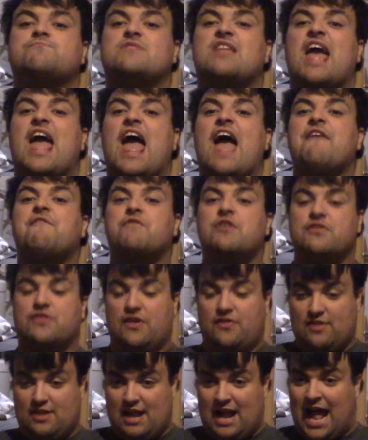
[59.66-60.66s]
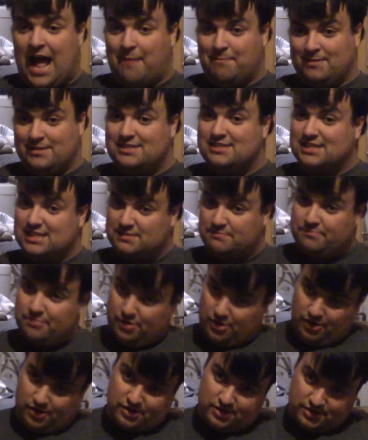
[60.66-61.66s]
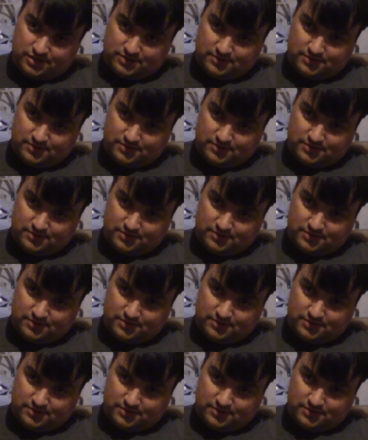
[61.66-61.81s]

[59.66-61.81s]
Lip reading: everything that happens in this book.